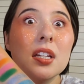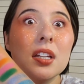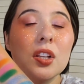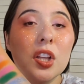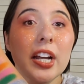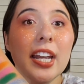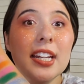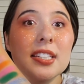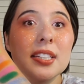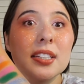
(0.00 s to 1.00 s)
Look at
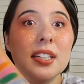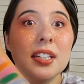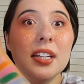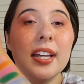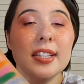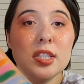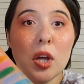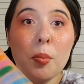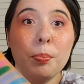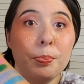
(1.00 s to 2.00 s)
it. It's so
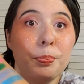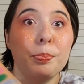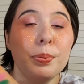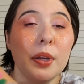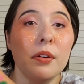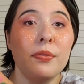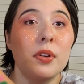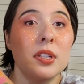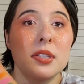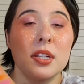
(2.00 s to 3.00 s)
beautiful.
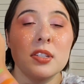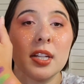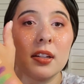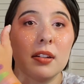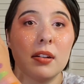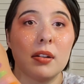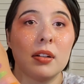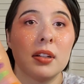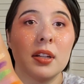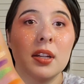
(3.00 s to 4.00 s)
It's such like, oh,
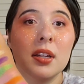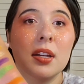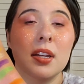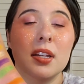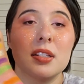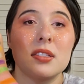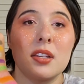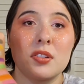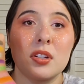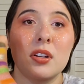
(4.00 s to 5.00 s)
it is
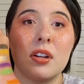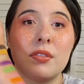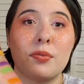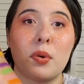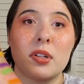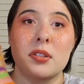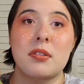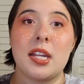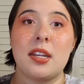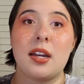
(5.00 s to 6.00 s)
such a good forest
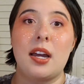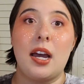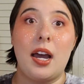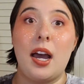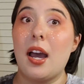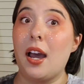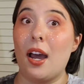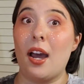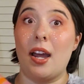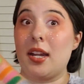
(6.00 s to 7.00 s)
green.
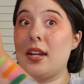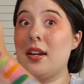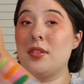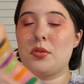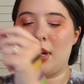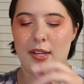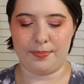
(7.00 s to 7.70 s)
I adore it.